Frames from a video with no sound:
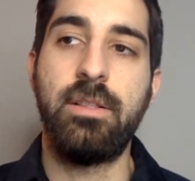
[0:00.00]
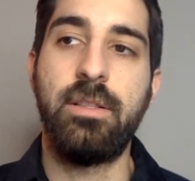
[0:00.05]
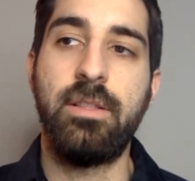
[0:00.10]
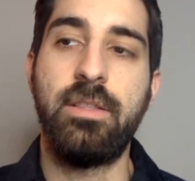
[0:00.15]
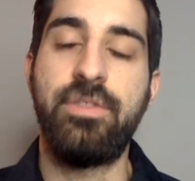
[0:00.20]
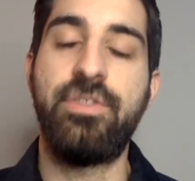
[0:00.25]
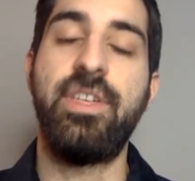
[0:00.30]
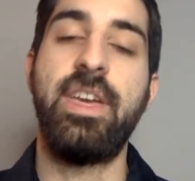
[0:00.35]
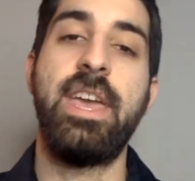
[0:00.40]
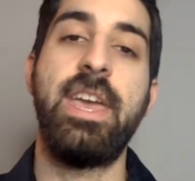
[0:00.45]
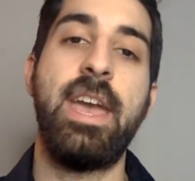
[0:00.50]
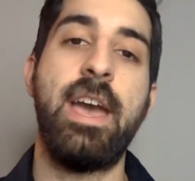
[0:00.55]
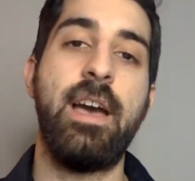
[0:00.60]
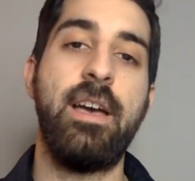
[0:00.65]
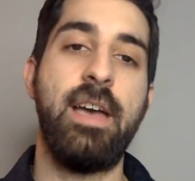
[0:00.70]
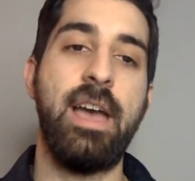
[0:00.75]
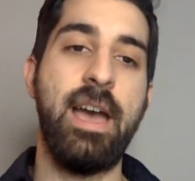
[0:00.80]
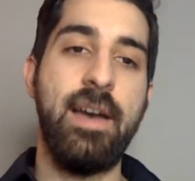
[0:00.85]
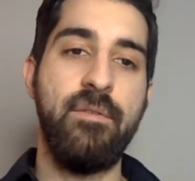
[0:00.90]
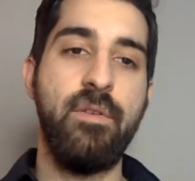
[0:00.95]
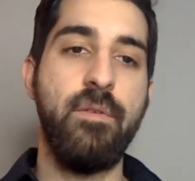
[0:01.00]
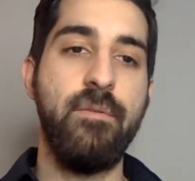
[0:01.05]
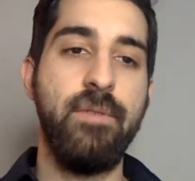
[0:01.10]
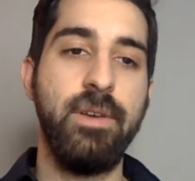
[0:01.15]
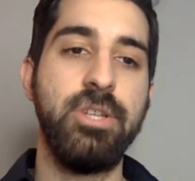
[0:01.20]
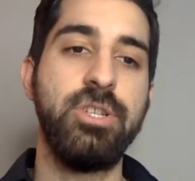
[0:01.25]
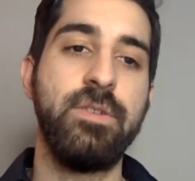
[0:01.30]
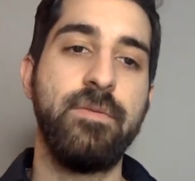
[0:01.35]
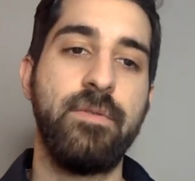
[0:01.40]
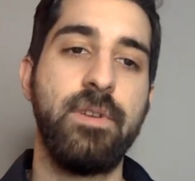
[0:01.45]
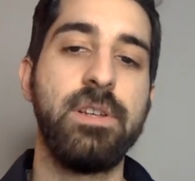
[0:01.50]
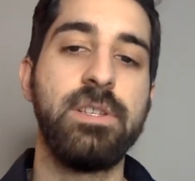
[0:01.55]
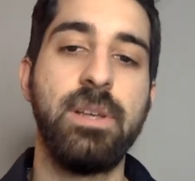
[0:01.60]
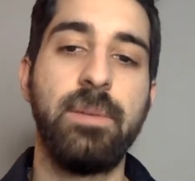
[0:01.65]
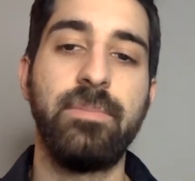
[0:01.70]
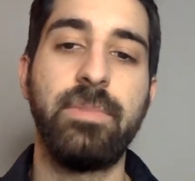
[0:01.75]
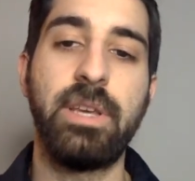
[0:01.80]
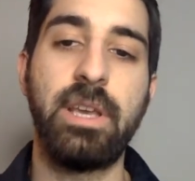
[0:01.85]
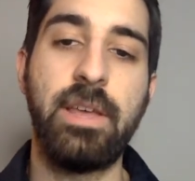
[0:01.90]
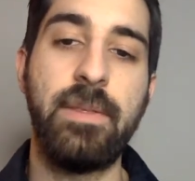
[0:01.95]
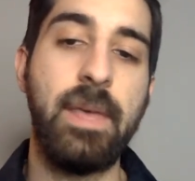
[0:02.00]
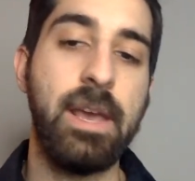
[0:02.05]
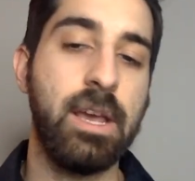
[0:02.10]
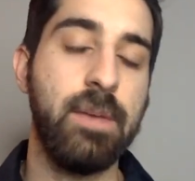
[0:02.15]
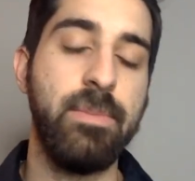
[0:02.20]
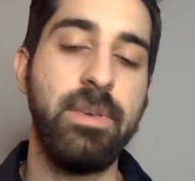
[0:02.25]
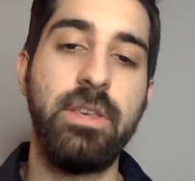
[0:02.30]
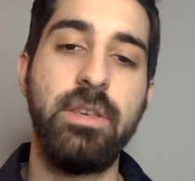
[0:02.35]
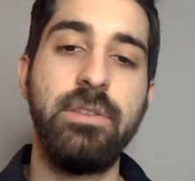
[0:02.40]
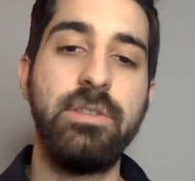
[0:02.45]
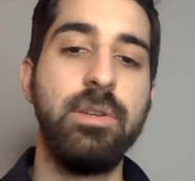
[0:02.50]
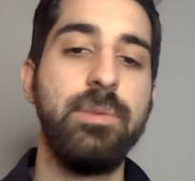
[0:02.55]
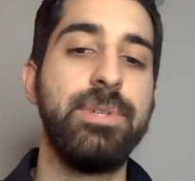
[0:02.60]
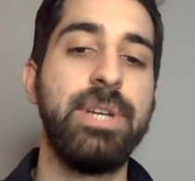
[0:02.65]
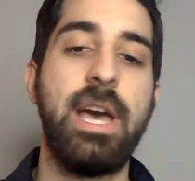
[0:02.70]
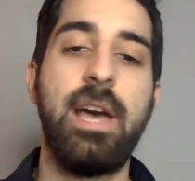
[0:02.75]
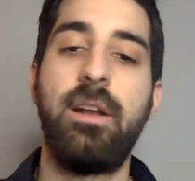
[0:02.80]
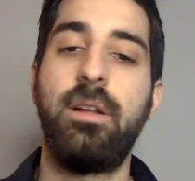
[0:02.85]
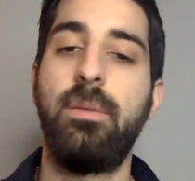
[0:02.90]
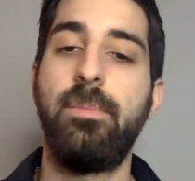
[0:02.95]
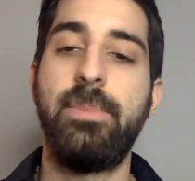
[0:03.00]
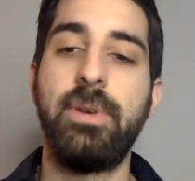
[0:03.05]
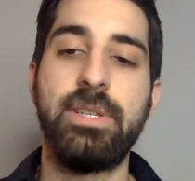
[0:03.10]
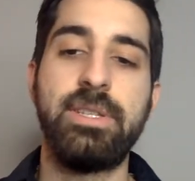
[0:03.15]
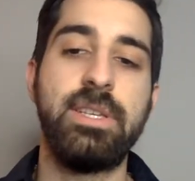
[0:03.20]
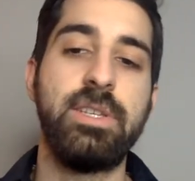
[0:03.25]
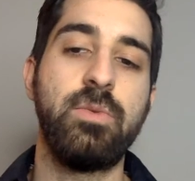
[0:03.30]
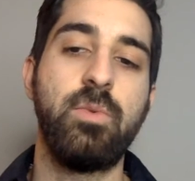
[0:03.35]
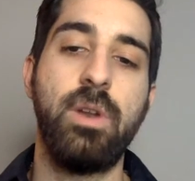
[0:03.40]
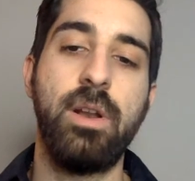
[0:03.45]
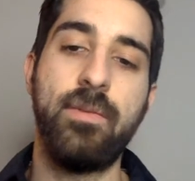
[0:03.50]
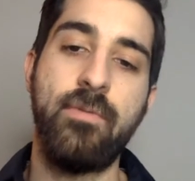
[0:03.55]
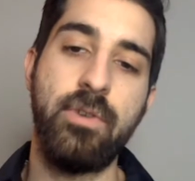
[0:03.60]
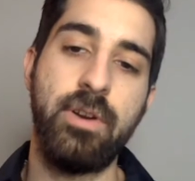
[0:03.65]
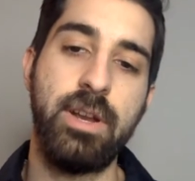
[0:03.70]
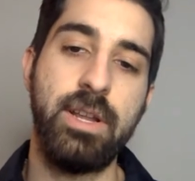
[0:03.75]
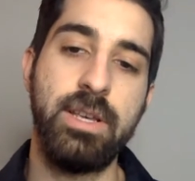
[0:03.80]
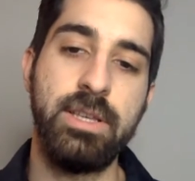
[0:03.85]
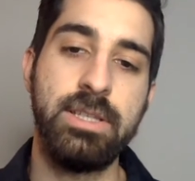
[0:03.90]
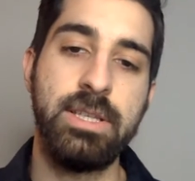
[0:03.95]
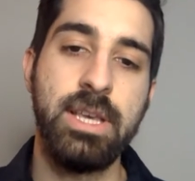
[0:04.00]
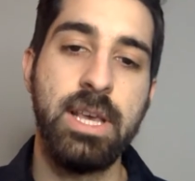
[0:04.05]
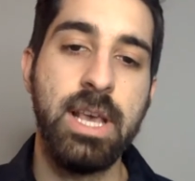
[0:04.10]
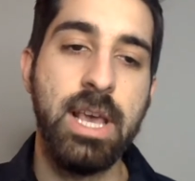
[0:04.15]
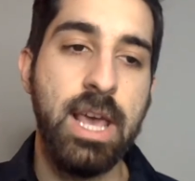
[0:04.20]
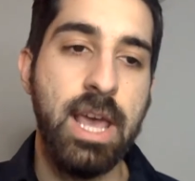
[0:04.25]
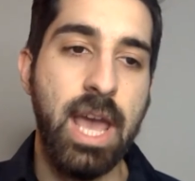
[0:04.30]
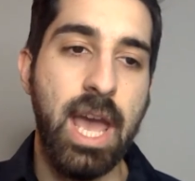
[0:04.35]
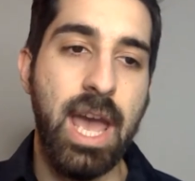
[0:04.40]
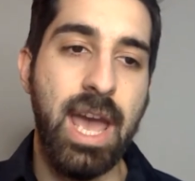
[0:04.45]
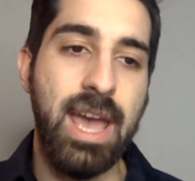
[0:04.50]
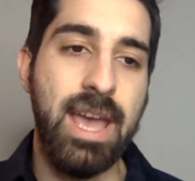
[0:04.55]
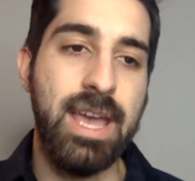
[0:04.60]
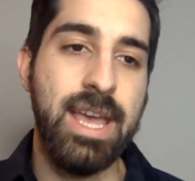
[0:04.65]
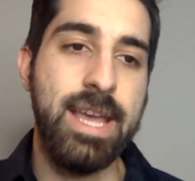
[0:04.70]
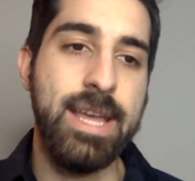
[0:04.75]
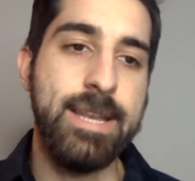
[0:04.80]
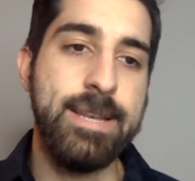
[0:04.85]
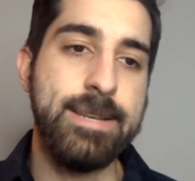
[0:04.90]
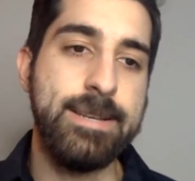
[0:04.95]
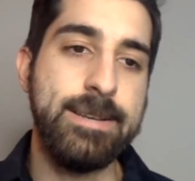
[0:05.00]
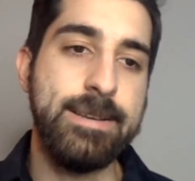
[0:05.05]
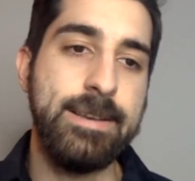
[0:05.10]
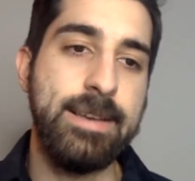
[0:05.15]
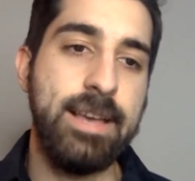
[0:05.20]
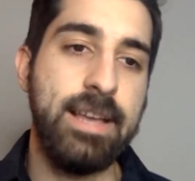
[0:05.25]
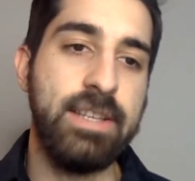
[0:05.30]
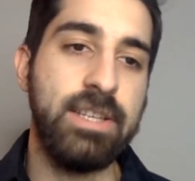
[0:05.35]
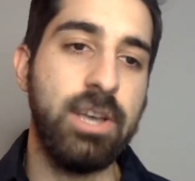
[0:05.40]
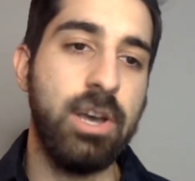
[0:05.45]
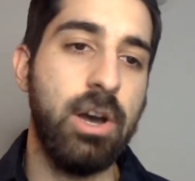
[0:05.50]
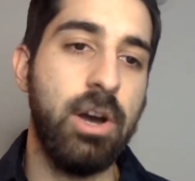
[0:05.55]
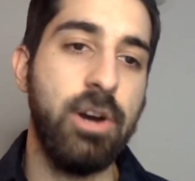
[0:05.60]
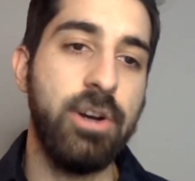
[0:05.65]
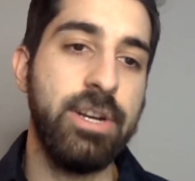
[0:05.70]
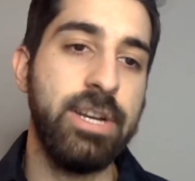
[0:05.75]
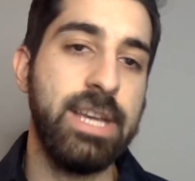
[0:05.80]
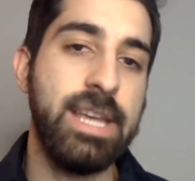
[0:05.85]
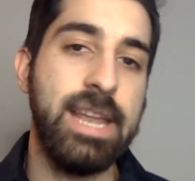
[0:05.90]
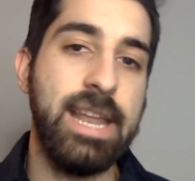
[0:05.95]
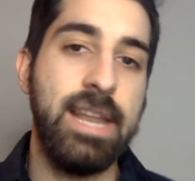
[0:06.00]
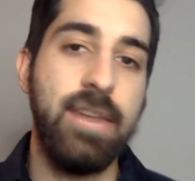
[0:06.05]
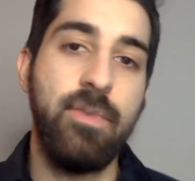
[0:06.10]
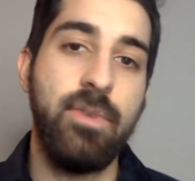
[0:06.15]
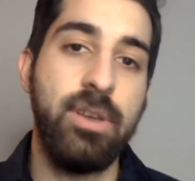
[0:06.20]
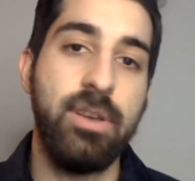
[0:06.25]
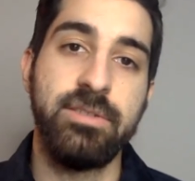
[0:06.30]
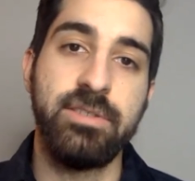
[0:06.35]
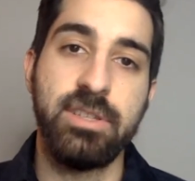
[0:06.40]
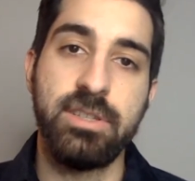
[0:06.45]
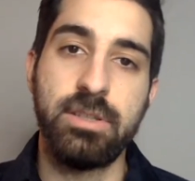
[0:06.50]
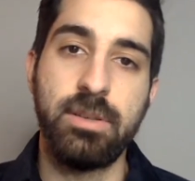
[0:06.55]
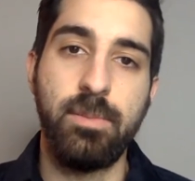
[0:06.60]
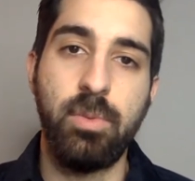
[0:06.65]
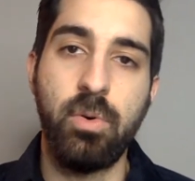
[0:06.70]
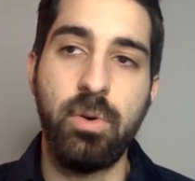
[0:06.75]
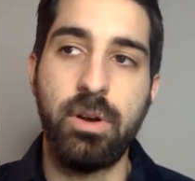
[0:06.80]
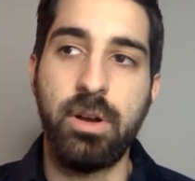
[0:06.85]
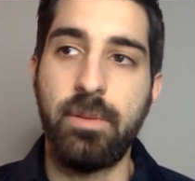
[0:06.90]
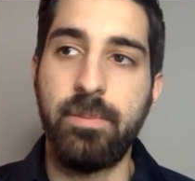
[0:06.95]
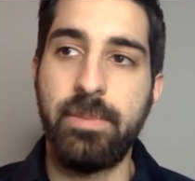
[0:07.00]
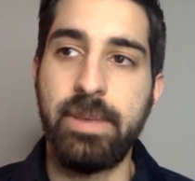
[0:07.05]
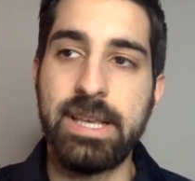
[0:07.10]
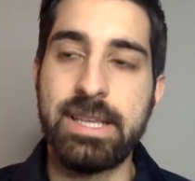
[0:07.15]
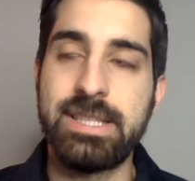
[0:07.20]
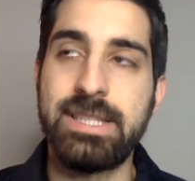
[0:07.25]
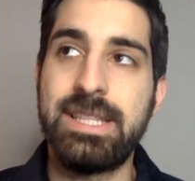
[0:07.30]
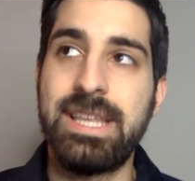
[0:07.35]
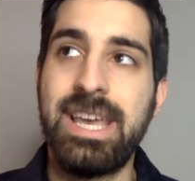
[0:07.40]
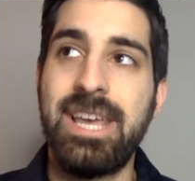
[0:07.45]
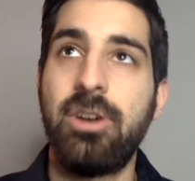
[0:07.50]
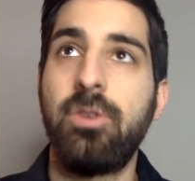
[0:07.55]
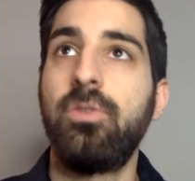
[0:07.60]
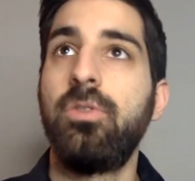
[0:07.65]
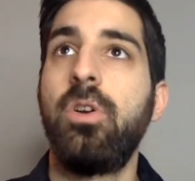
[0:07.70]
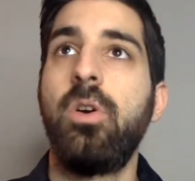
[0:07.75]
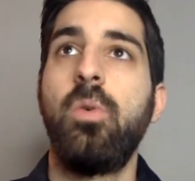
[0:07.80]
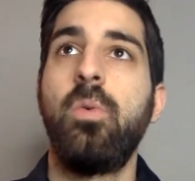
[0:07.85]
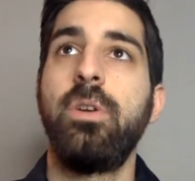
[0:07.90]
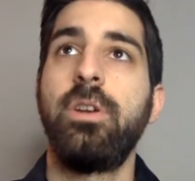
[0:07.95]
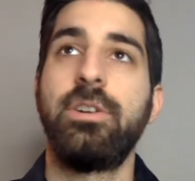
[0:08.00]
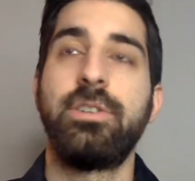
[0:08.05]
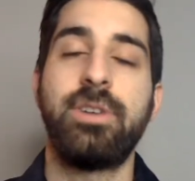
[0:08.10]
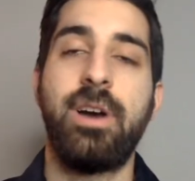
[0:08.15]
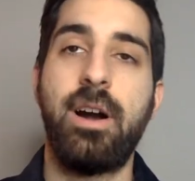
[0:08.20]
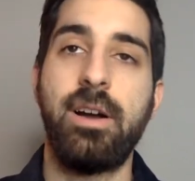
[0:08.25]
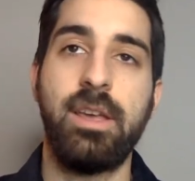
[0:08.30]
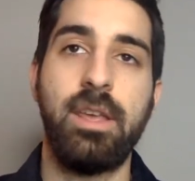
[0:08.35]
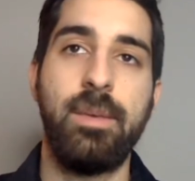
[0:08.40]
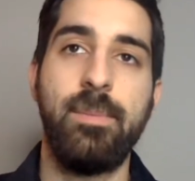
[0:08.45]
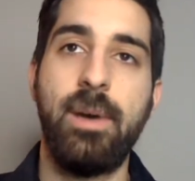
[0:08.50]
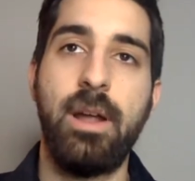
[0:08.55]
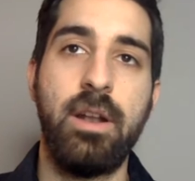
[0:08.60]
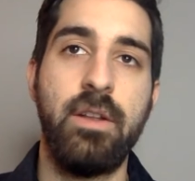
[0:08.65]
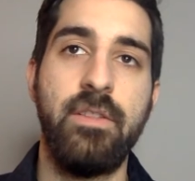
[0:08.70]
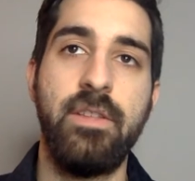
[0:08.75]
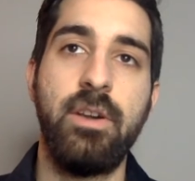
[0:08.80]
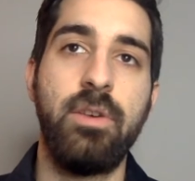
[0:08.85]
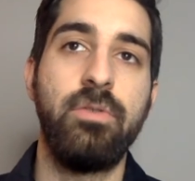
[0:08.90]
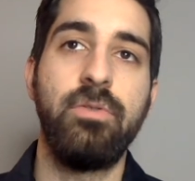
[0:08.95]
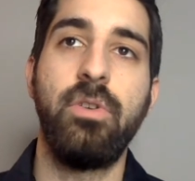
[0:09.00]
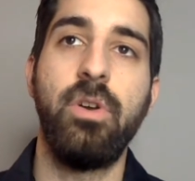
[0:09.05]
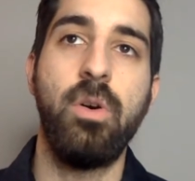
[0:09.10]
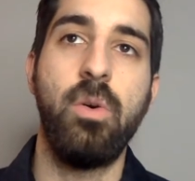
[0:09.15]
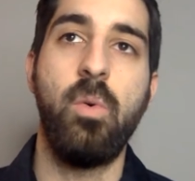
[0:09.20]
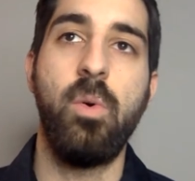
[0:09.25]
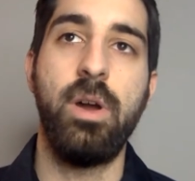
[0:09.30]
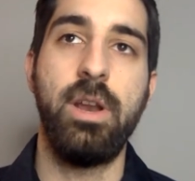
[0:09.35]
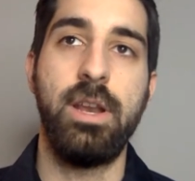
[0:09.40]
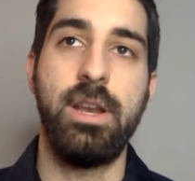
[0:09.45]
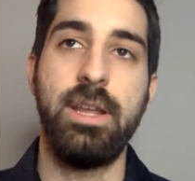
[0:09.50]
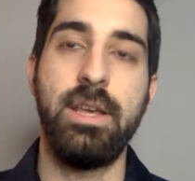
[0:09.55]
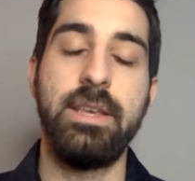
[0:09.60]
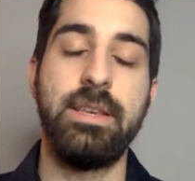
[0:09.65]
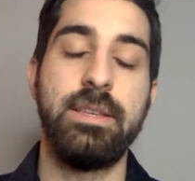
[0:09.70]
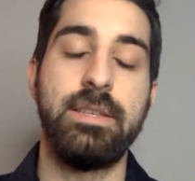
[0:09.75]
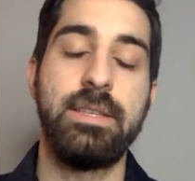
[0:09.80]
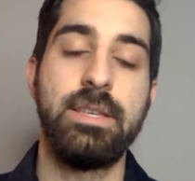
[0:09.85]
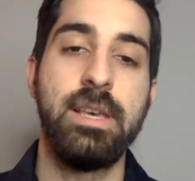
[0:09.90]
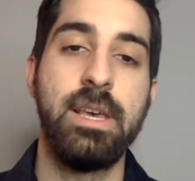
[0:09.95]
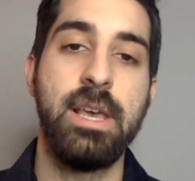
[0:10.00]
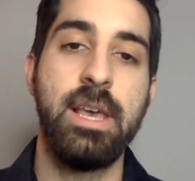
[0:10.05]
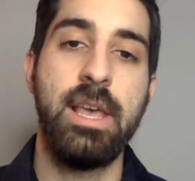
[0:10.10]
they have a vision for something, and that could be YouTube channel, business, whatever it is, and it's hard to get anyone else to support it because they don't know what you're talking about and they don't know what it is.